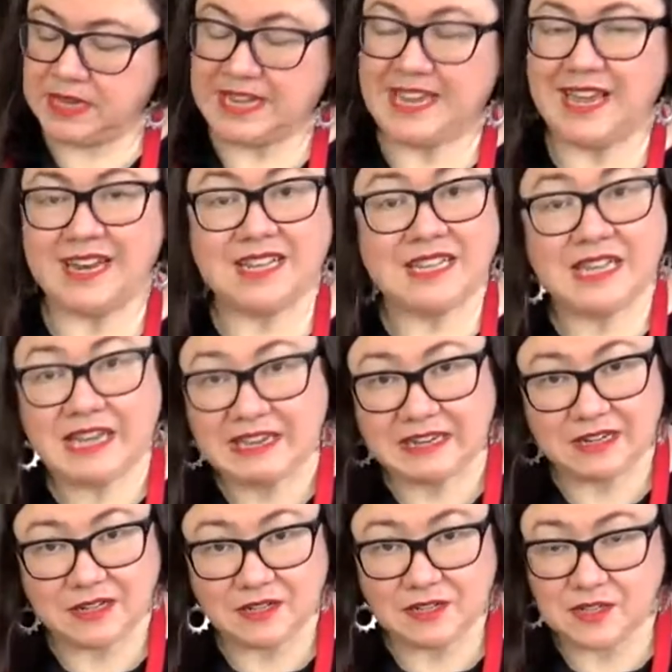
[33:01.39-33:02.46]
get a
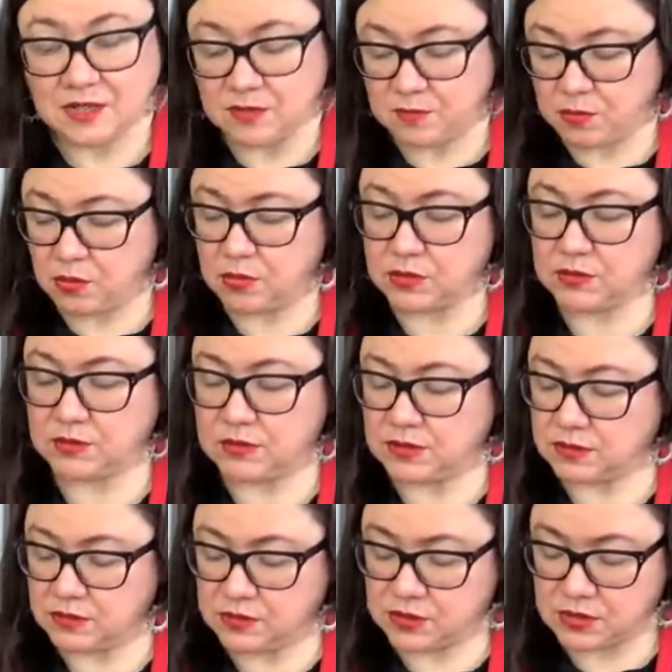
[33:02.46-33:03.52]
likeness in a portrait.
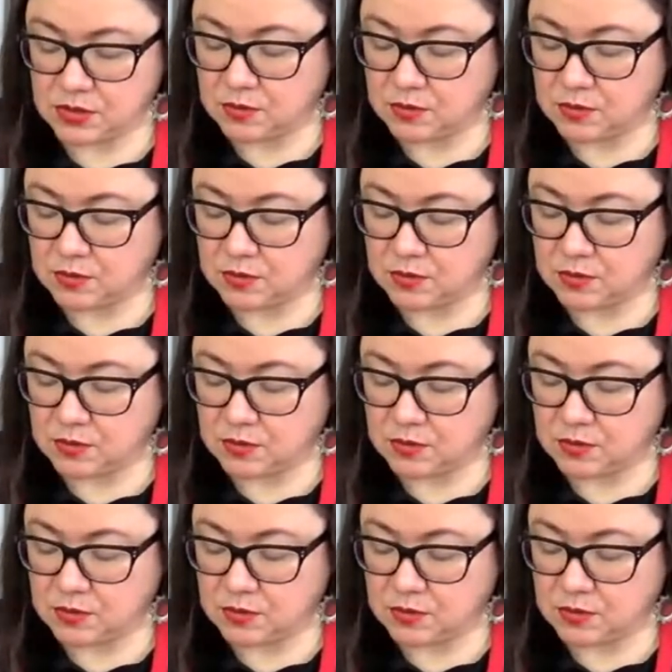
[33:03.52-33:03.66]
There's so